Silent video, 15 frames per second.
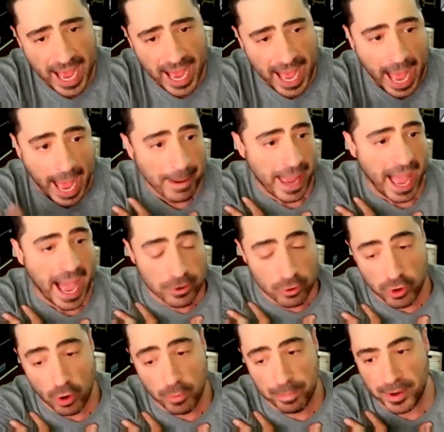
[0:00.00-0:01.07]
I
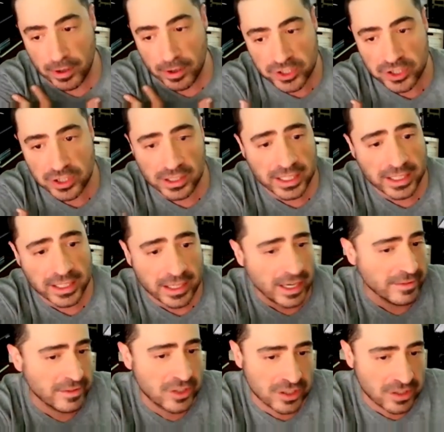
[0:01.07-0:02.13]
don't know personally,
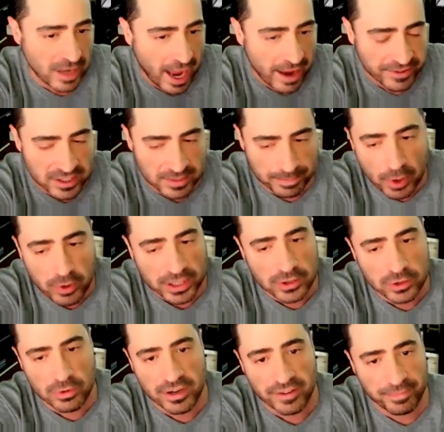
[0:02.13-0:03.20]
I've spoken
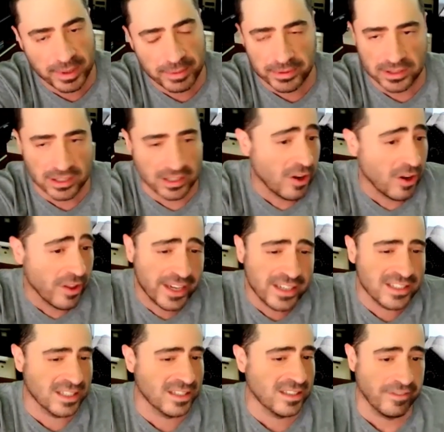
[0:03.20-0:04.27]
to enough people to know that
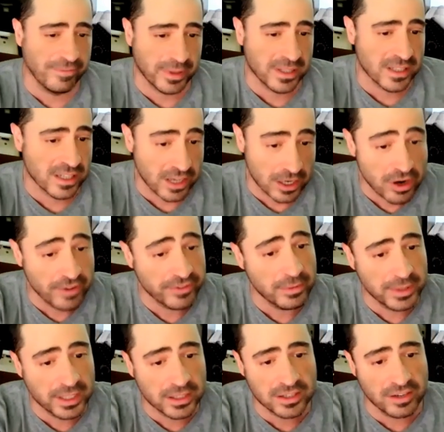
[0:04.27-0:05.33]
it's a tough business and you have to
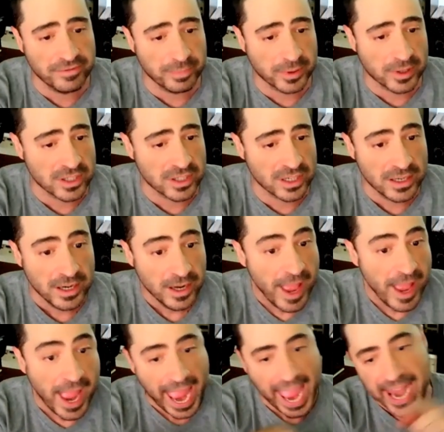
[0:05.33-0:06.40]
be a tough person.
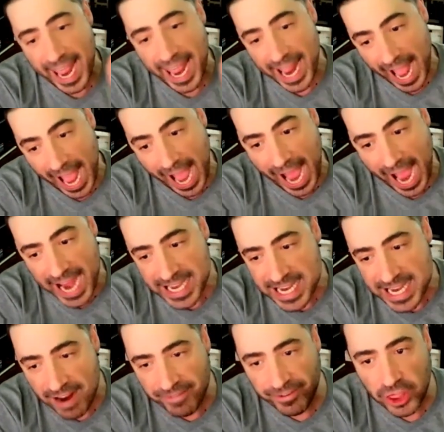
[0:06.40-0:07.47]
And I
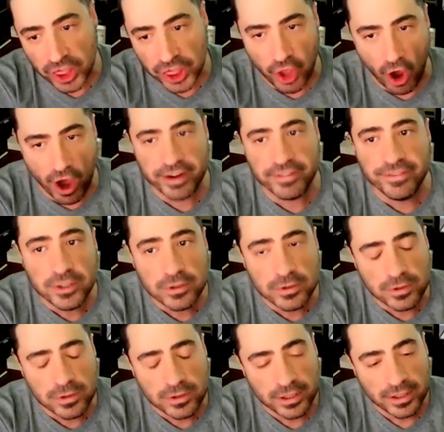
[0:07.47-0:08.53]
never thought of
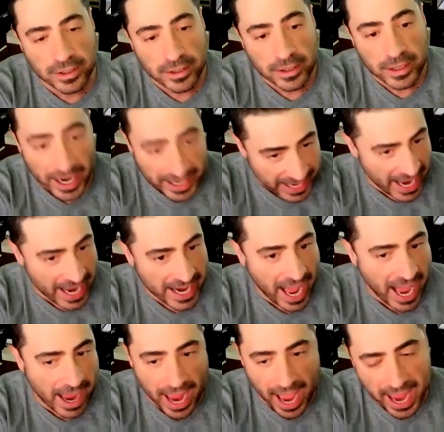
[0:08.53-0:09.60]
you. Again,
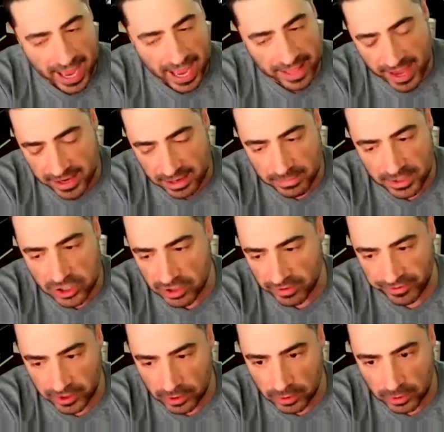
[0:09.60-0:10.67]
I had that image
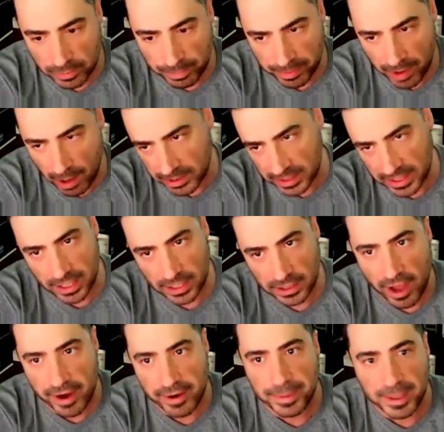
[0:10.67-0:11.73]
of you, probably like a
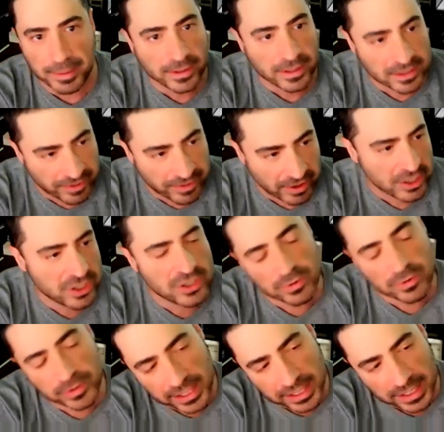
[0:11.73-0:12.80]
lot of people, this very
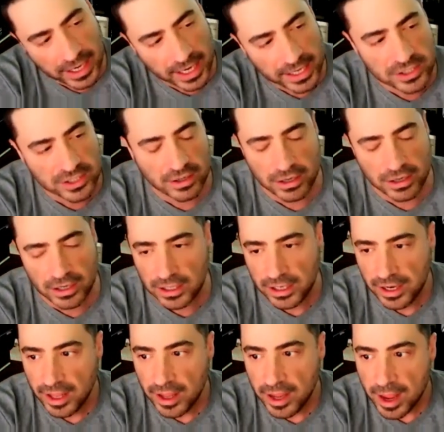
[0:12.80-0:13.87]
sweet, nice
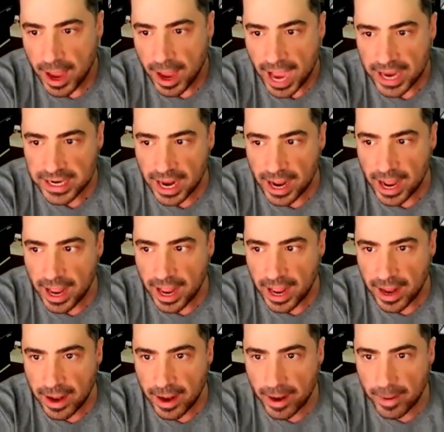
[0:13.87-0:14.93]
girl.
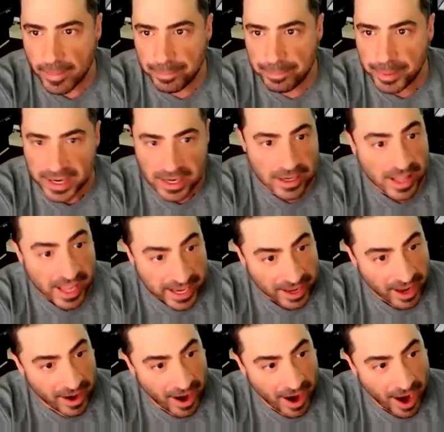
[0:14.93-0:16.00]
But
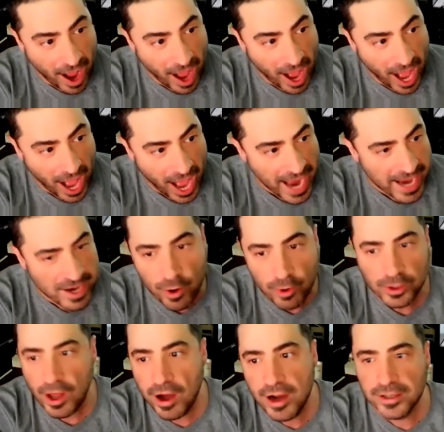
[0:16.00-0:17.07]
like, I no
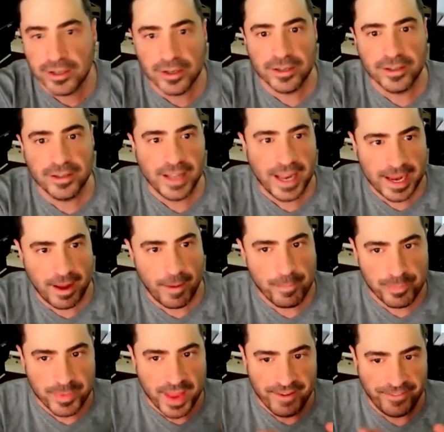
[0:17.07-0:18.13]
longer like
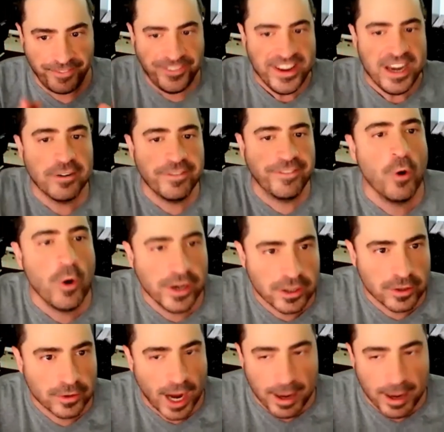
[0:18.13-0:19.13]
fear for you.